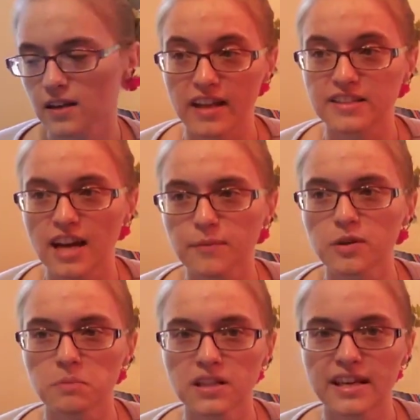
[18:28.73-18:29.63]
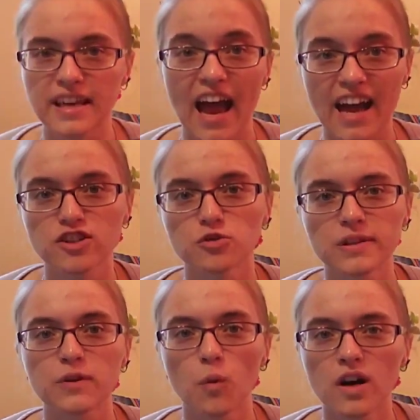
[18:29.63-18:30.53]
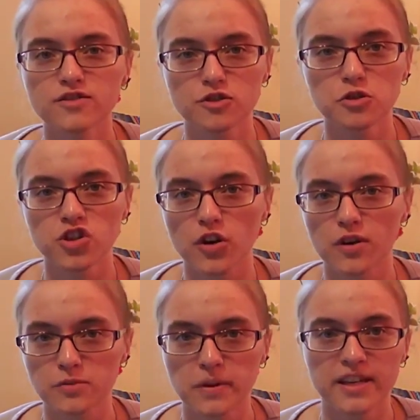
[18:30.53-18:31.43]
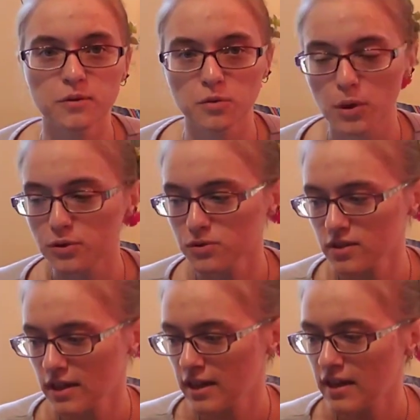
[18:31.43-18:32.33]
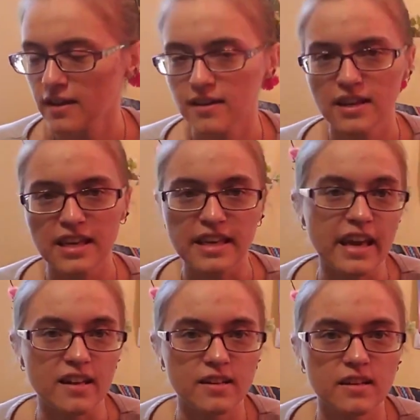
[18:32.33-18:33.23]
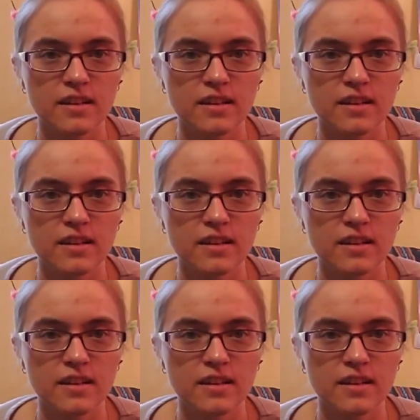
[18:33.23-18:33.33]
At a time when Blake actually wants to share his plan with Rose, he can't.